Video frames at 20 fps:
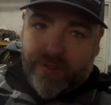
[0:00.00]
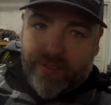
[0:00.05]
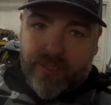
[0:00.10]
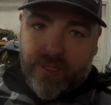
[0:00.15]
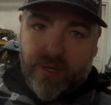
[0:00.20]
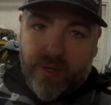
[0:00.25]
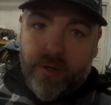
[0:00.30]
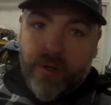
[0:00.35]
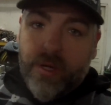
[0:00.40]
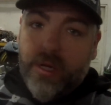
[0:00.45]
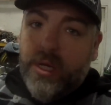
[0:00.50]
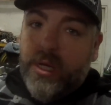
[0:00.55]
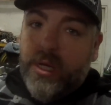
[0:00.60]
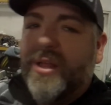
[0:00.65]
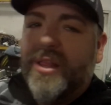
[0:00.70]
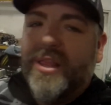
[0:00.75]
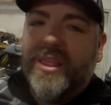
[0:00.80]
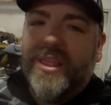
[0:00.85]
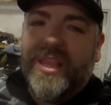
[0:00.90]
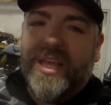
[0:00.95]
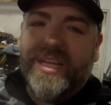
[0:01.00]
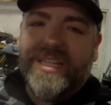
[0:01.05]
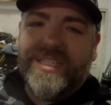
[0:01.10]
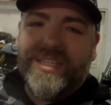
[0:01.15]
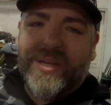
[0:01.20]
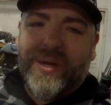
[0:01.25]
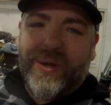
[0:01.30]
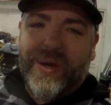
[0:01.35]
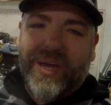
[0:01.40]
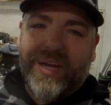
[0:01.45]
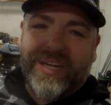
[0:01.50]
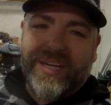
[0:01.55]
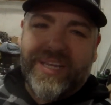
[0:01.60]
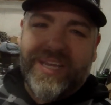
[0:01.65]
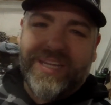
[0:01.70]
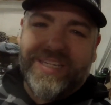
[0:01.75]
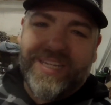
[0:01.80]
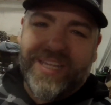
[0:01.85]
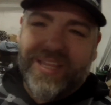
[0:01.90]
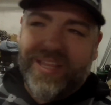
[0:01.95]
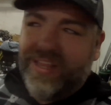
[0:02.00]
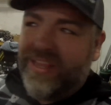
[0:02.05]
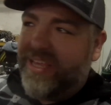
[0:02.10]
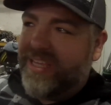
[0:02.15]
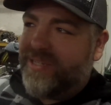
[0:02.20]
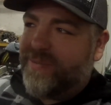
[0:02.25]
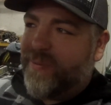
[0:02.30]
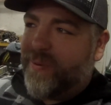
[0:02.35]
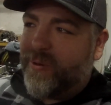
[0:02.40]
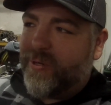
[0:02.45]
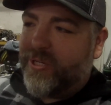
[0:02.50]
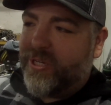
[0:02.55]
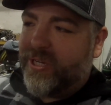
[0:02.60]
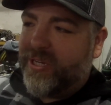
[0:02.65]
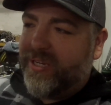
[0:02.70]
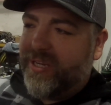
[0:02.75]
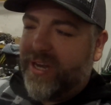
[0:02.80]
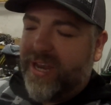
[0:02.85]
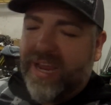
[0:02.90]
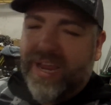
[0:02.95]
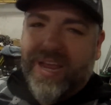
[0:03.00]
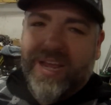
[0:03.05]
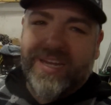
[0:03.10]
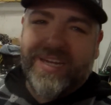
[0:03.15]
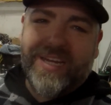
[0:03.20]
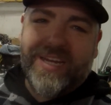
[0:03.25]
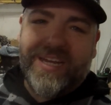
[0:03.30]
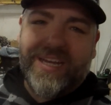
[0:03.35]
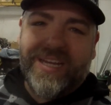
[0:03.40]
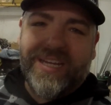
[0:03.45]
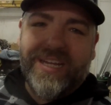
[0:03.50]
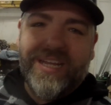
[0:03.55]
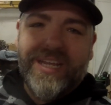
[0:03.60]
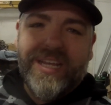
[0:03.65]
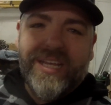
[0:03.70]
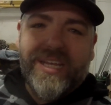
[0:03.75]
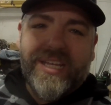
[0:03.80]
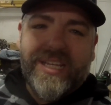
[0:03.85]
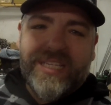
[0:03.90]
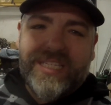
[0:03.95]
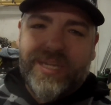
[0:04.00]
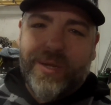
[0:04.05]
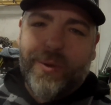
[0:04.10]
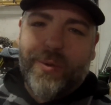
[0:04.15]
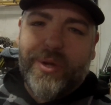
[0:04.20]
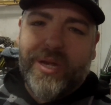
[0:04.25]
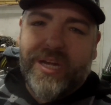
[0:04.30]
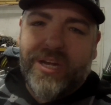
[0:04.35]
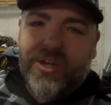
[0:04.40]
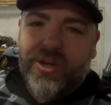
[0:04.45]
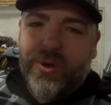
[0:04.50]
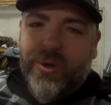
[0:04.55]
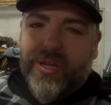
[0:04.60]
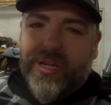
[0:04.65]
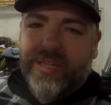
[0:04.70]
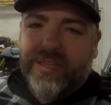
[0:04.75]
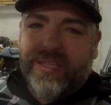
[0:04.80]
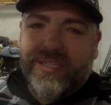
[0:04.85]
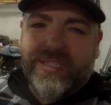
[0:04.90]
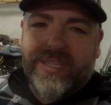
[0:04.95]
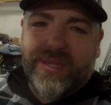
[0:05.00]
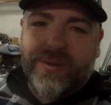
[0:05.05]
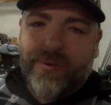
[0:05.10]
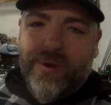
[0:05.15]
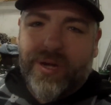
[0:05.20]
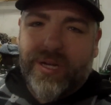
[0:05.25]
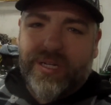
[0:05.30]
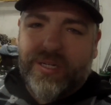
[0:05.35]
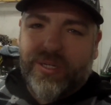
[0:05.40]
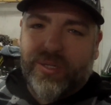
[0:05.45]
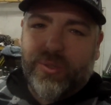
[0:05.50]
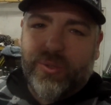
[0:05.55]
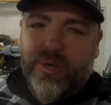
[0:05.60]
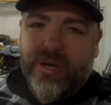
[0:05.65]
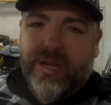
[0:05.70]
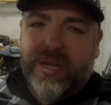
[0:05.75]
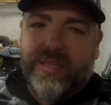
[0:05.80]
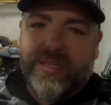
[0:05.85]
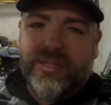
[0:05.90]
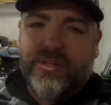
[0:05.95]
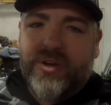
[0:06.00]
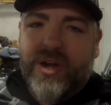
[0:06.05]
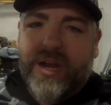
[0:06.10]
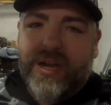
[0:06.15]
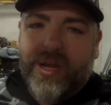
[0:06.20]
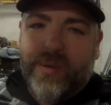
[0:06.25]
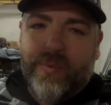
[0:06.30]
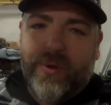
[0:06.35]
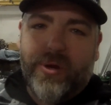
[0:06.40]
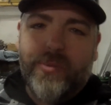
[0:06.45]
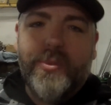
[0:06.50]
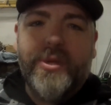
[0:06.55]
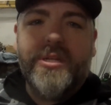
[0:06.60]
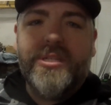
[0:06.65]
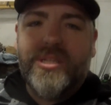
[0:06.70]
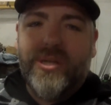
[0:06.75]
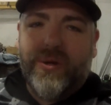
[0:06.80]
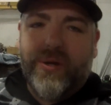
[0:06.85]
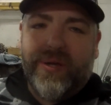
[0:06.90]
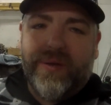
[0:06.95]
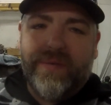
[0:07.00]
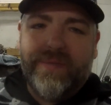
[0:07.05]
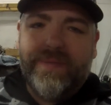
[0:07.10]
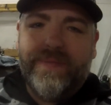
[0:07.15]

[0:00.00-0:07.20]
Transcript: So let's go ahead and get to the list portion and see what we need to do to get this thing ready to hit the track up here in Minnesota.